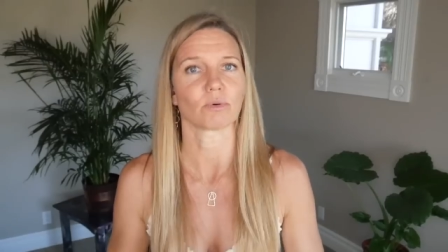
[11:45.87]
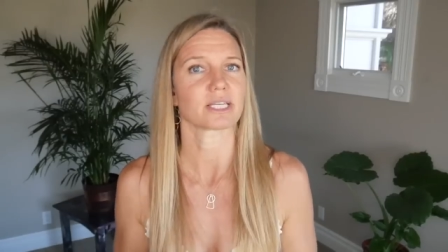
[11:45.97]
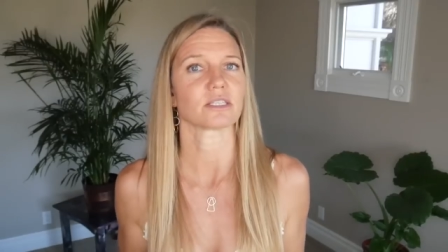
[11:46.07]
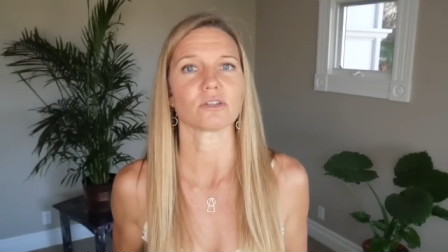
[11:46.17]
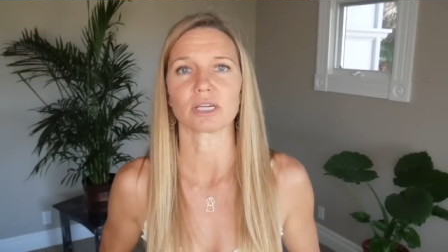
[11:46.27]

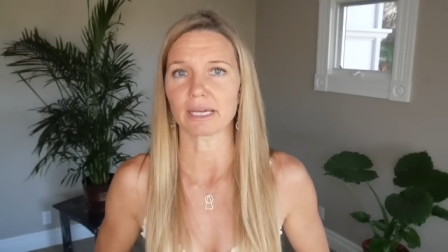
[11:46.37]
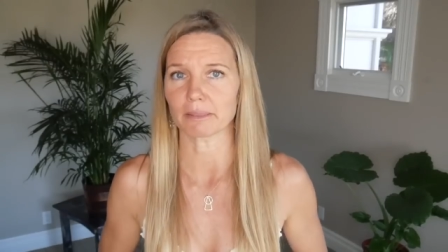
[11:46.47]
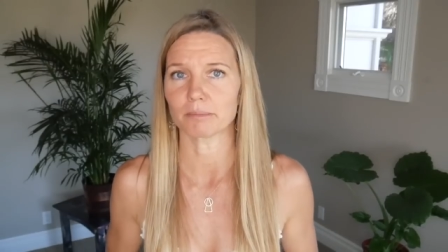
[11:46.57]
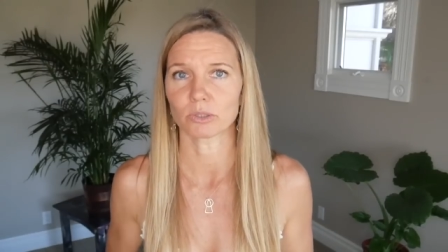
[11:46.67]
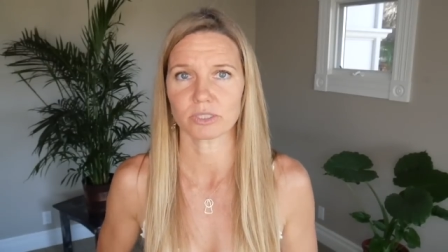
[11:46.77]
ways that you can get
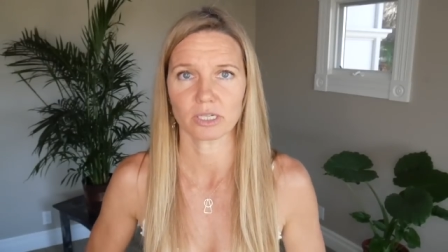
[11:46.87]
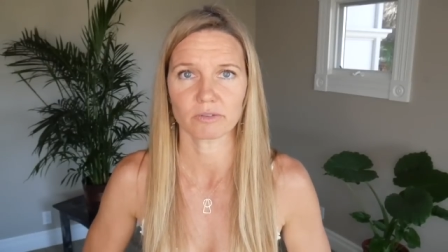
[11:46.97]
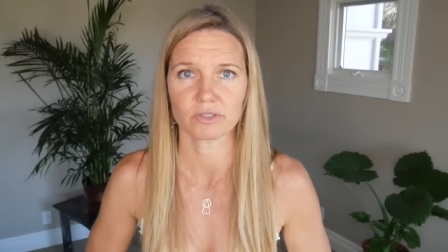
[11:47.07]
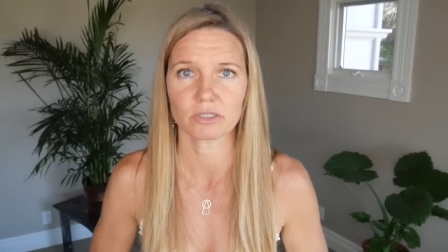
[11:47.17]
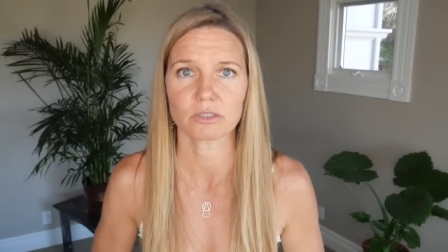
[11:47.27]
the most out
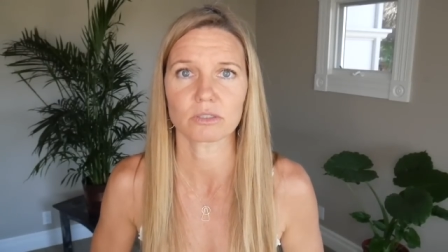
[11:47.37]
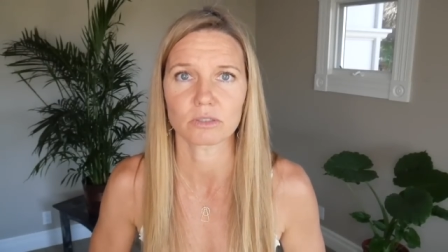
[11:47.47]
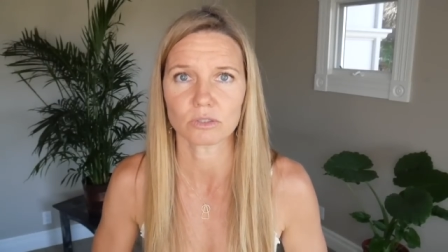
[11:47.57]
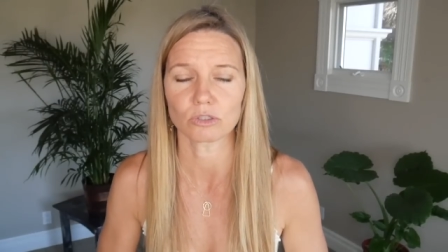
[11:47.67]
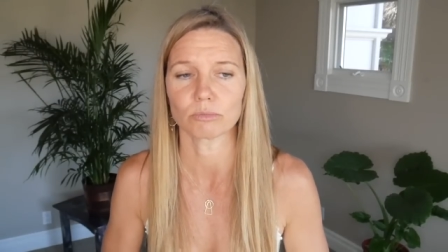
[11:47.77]
of this
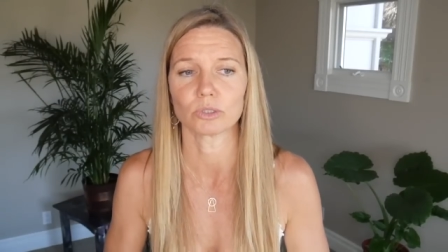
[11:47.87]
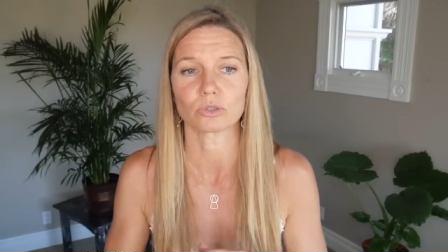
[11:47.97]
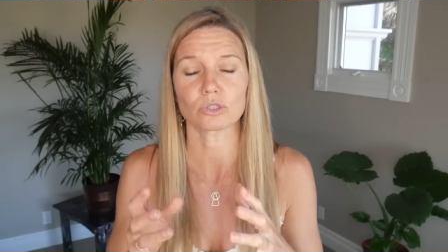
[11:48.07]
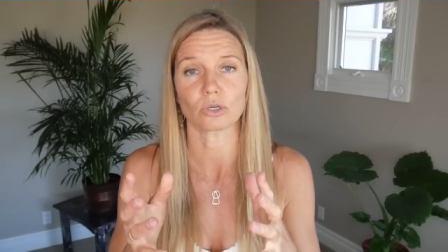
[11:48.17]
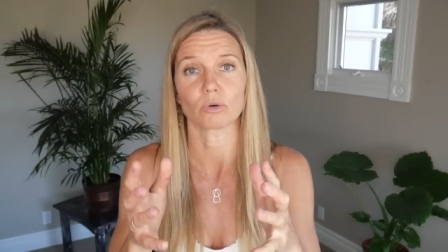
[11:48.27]
this new moon.
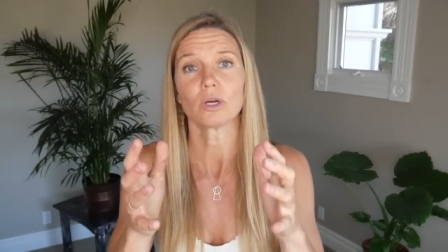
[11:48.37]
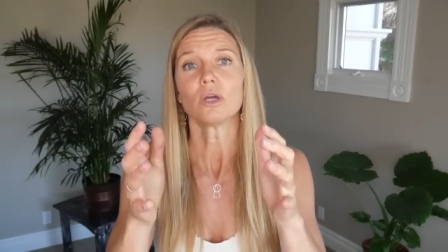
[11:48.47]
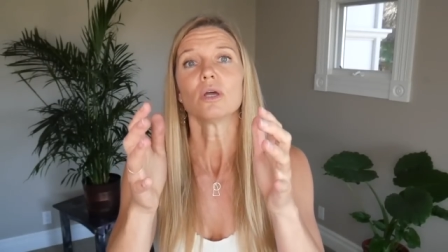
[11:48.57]
So